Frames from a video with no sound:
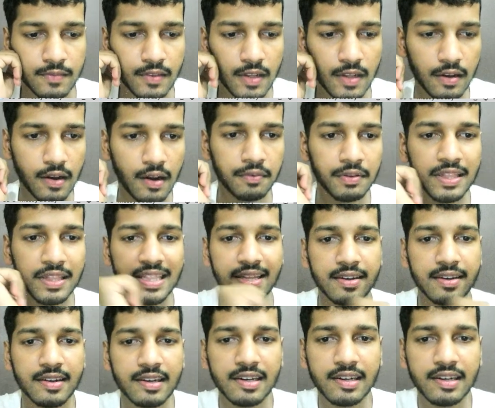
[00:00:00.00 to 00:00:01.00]
I will
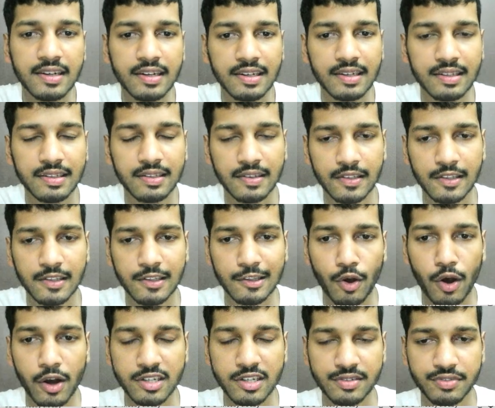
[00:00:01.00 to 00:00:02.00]
share a
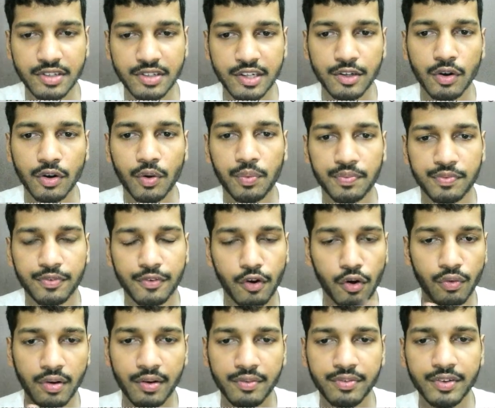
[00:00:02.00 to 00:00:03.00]
short video
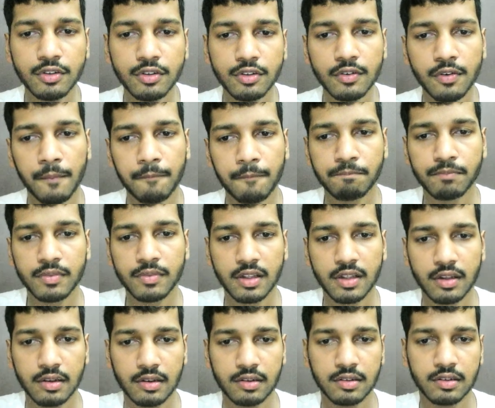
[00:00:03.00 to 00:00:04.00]
overview
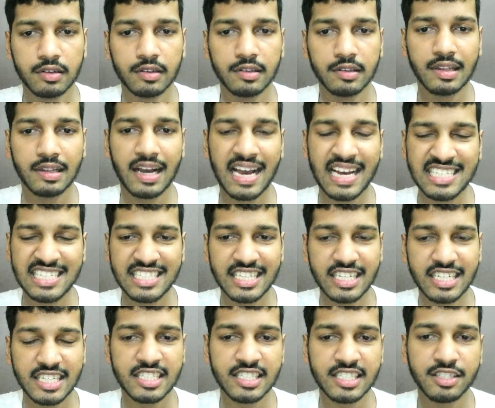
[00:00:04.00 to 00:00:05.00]
as
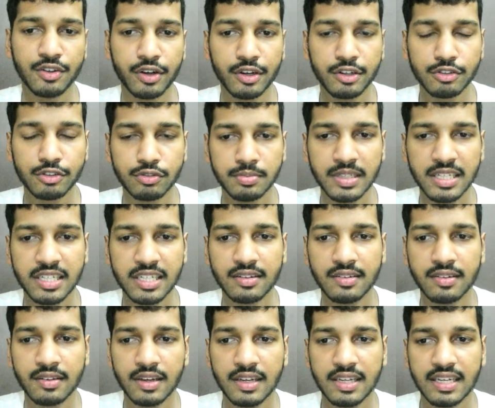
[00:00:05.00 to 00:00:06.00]
it is going to be
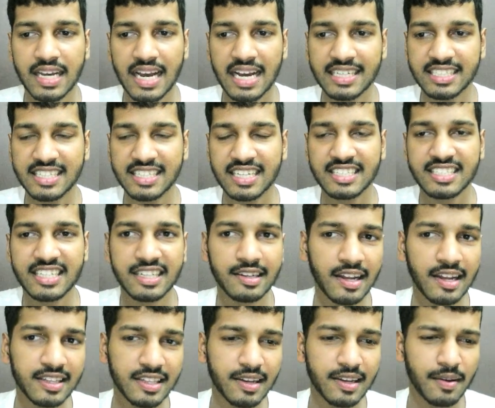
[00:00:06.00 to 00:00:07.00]
in editor checking
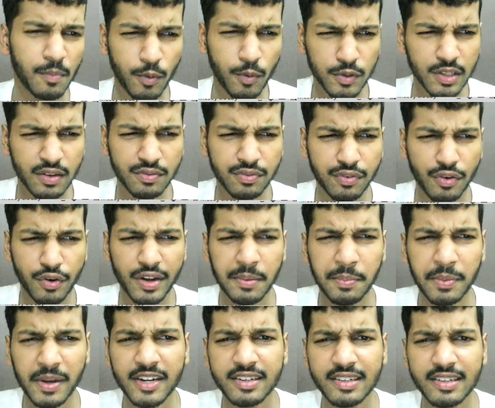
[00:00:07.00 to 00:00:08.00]
I think more than 40
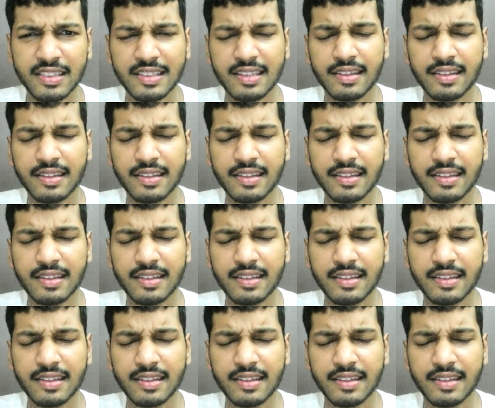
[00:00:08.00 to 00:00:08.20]
minutes.